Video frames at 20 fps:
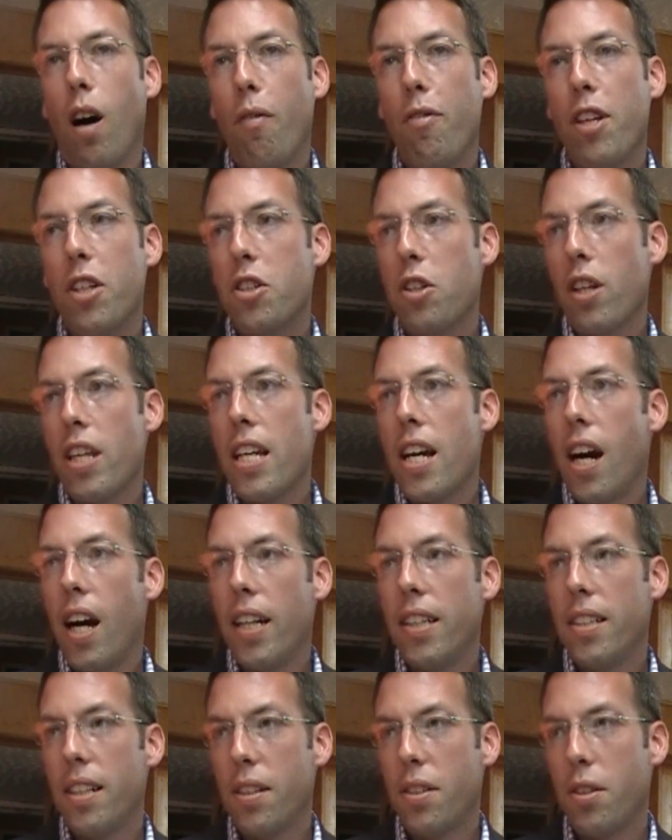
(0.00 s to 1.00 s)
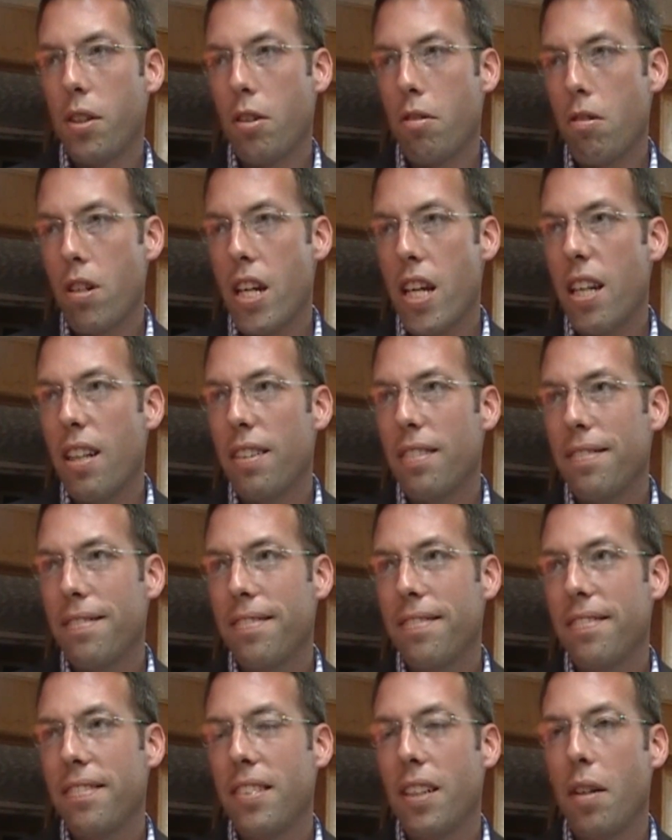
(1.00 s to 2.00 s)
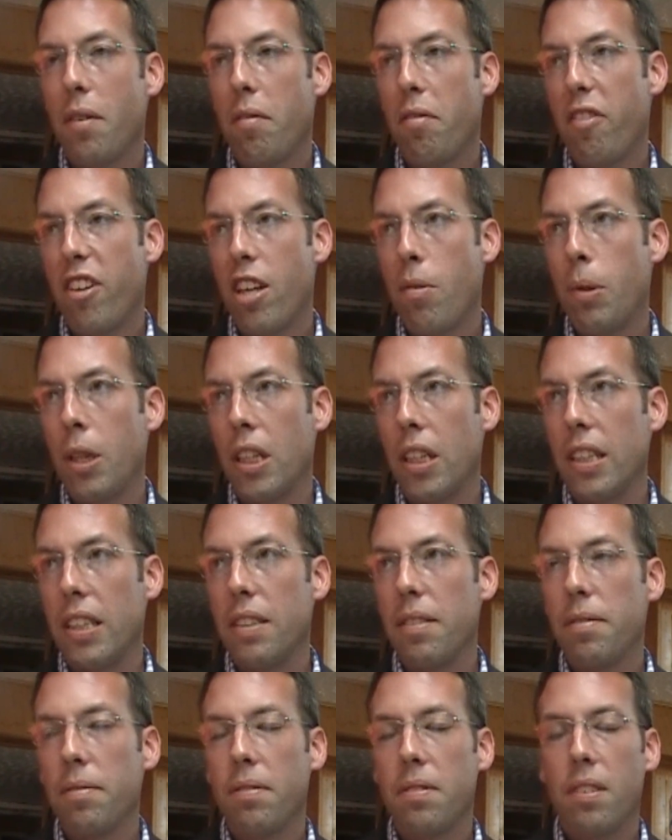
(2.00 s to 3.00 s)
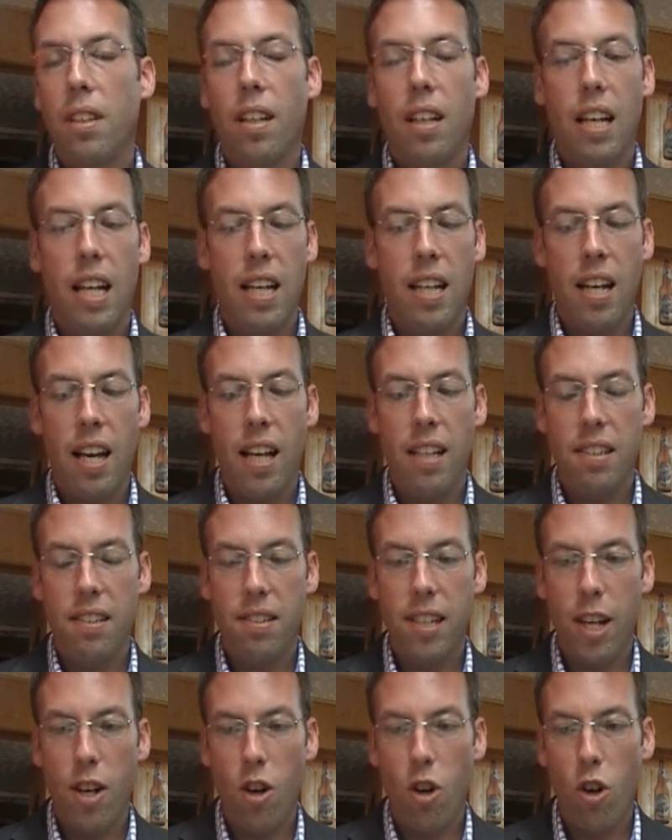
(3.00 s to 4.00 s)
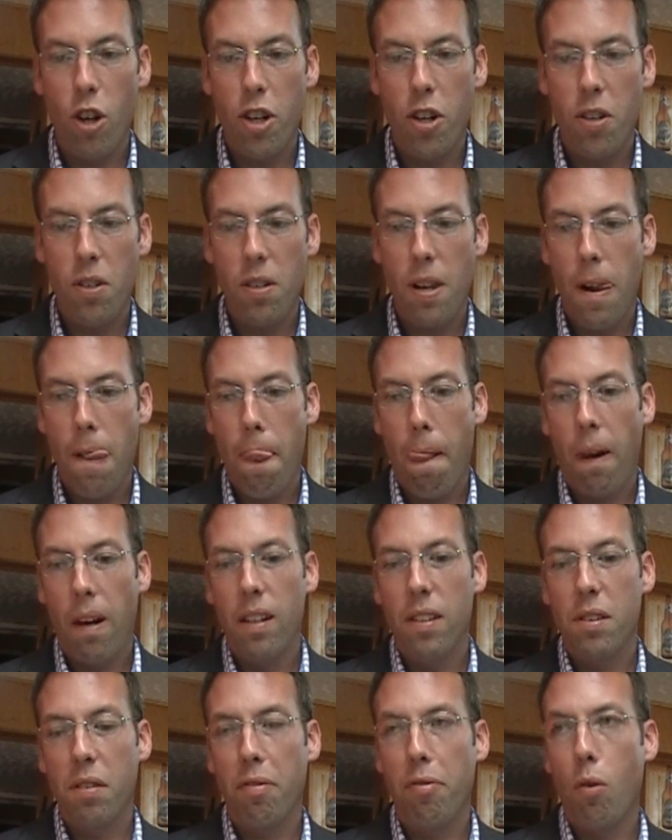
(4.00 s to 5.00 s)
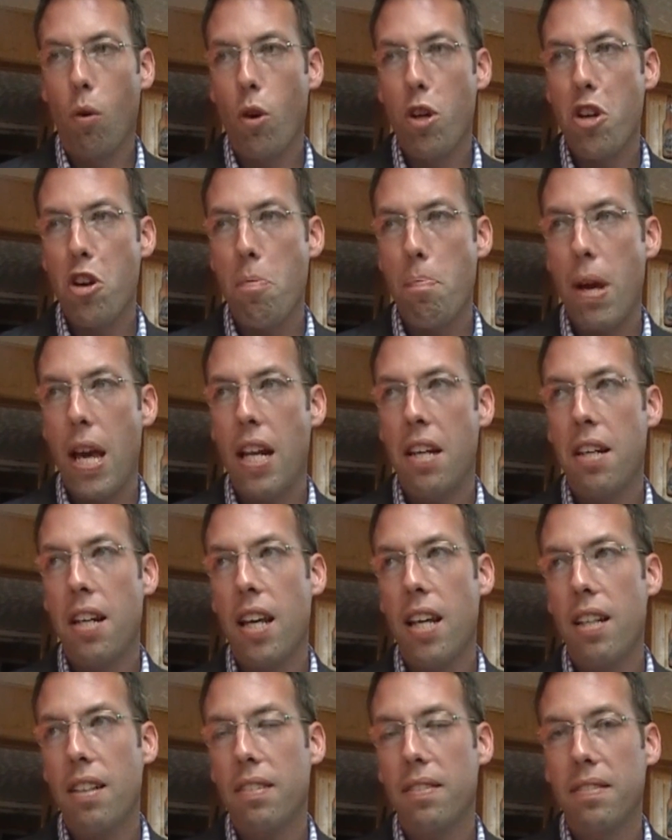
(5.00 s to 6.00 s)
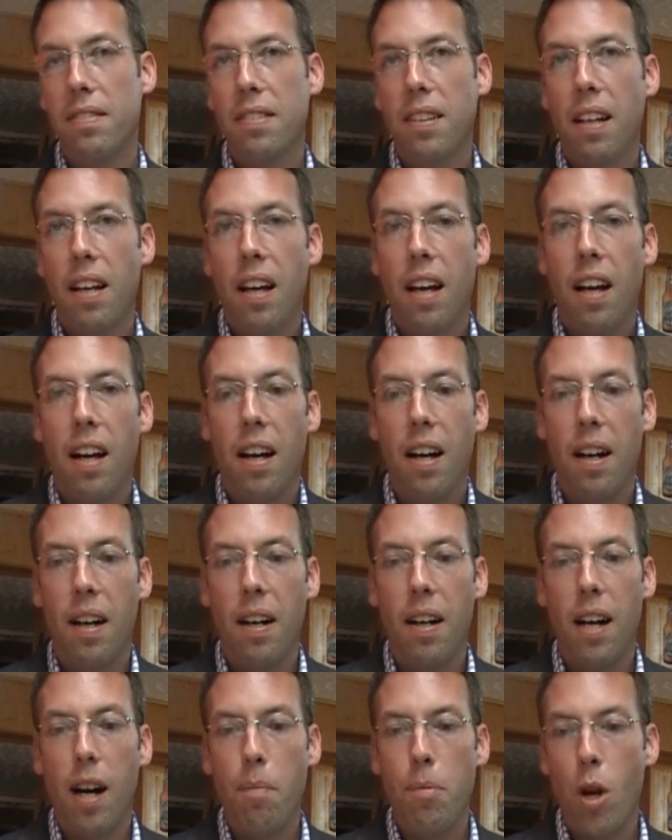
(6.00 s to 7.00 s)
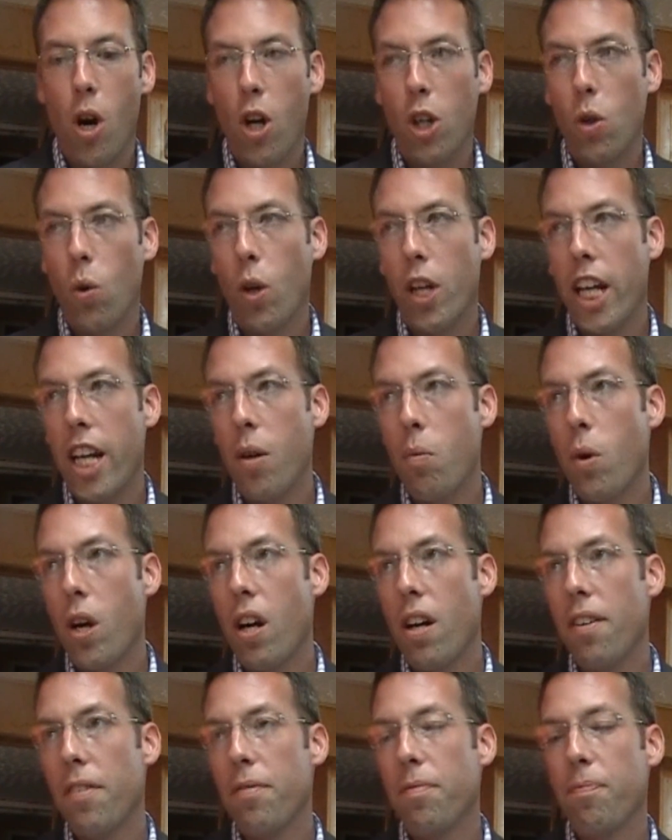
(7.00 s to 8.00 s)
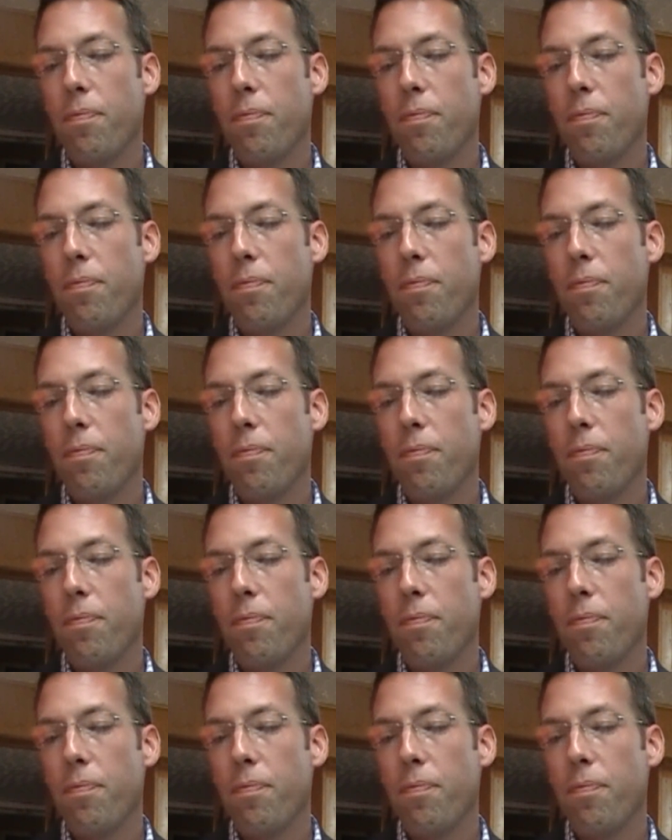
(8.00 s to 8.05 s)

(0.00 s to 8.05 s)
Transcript: Obviously, I disagree vehemently. As said earlier, it's a 4-year mandate. I'm not going anywhere.